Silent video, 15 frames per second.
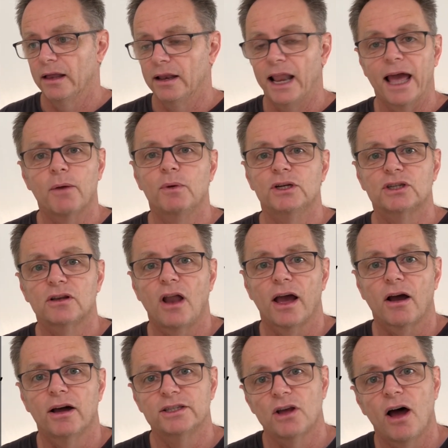language
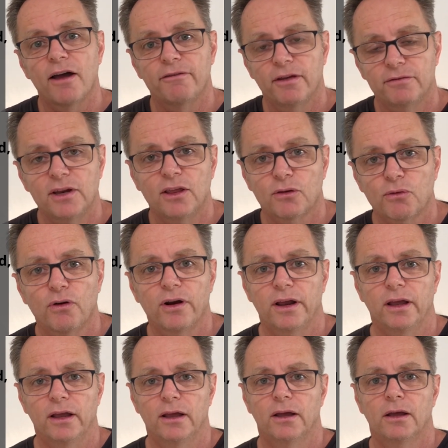like Isaiah
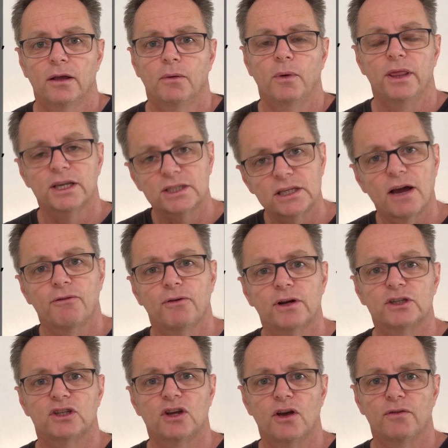53, where the
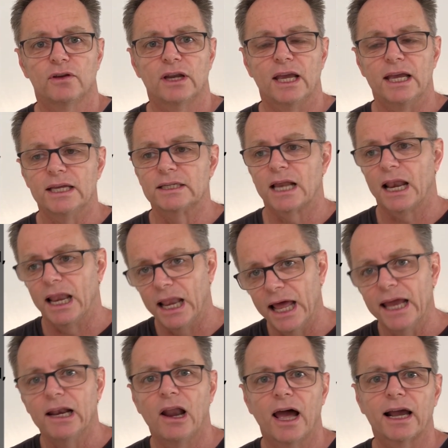suffering servant is
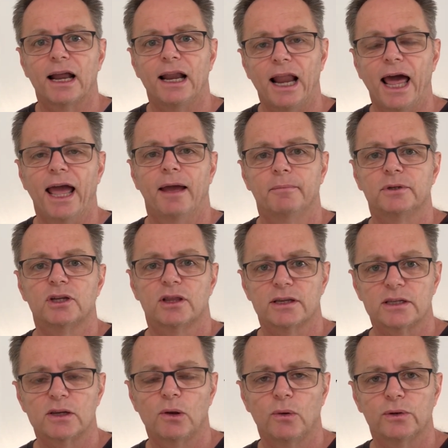led like a lamb to
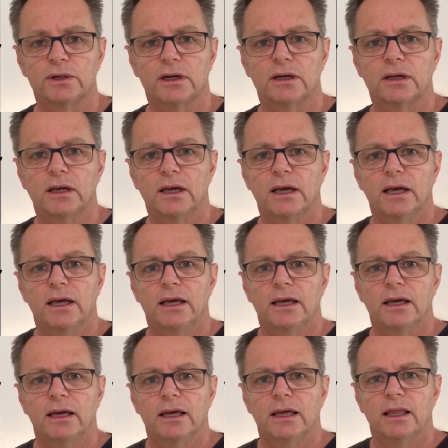the slaughter.
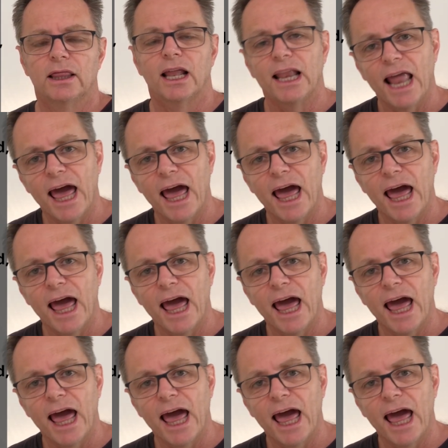The